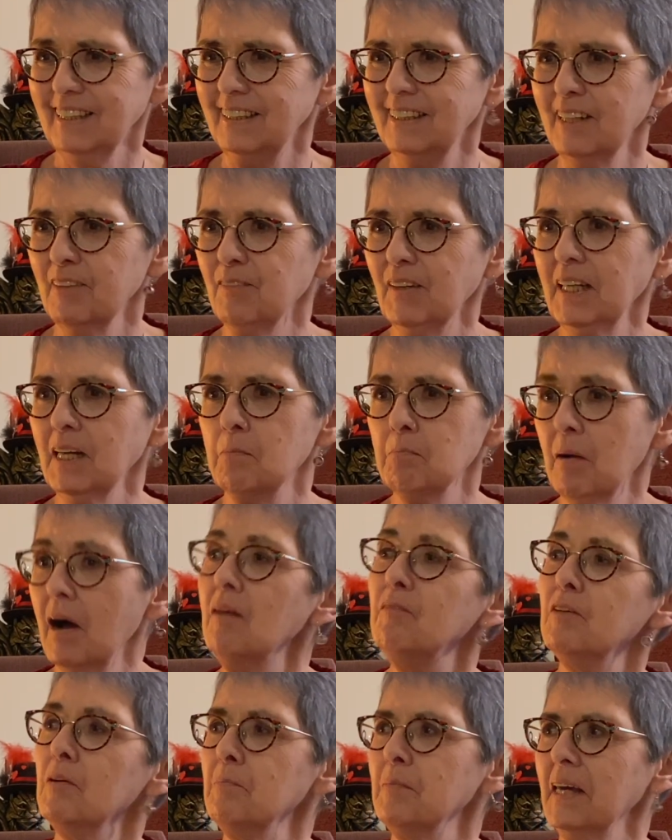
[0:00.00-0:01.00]
living
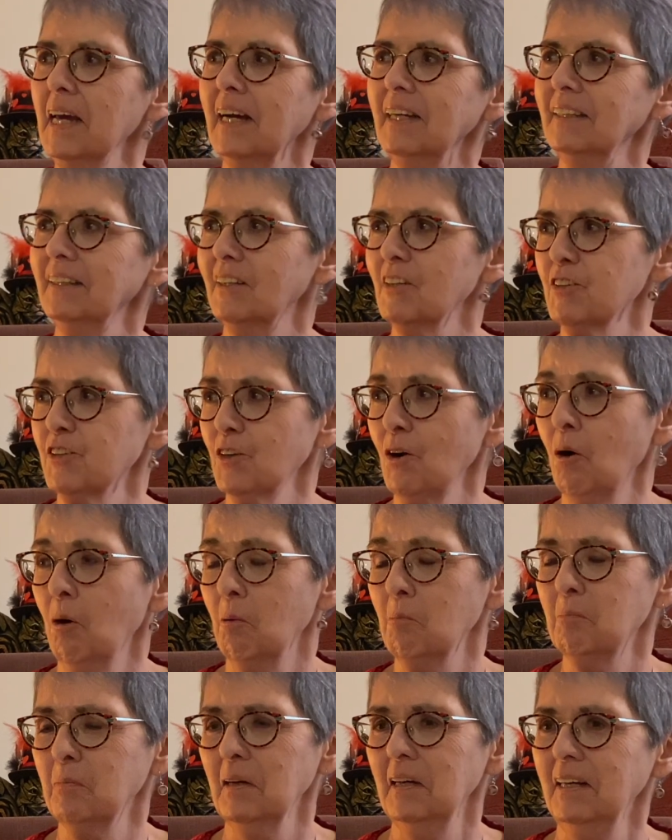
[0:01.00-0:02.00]
above and behind the
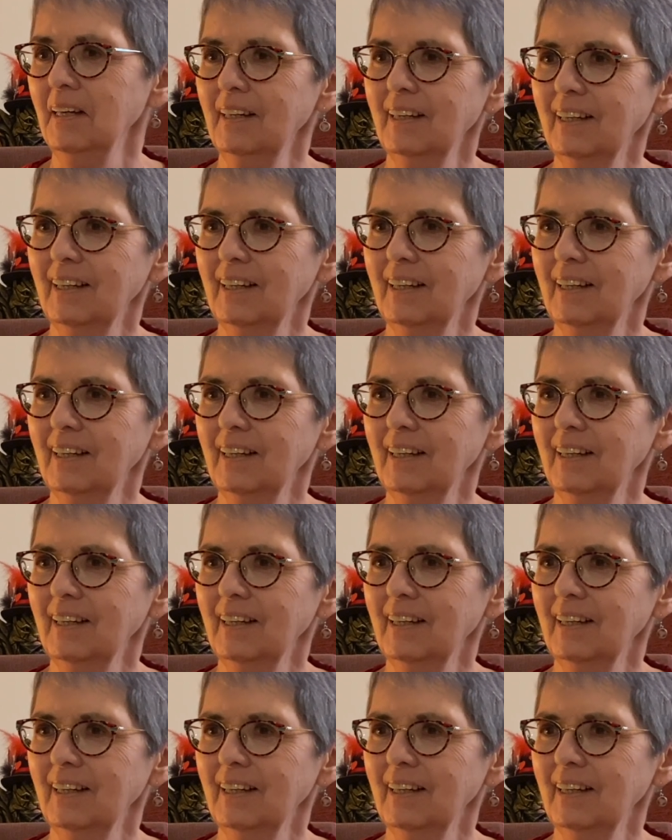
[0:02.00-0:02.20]
shop,